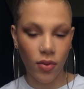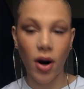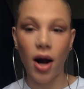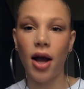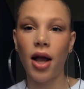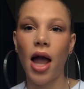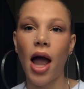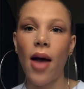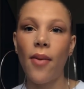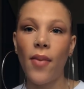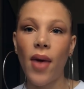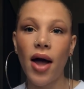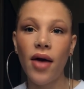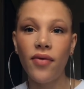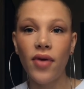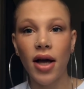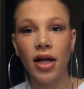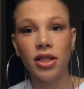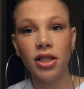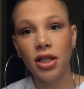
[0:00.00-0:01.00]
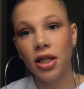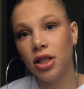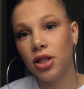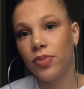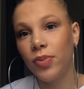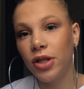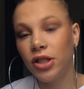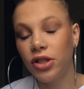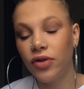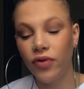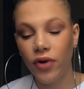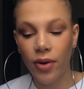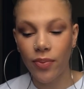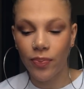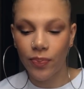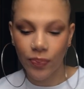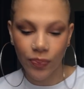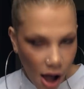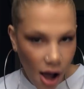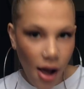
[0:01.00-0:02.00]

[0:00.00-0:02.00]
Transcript: where I get my fashion inspiration from.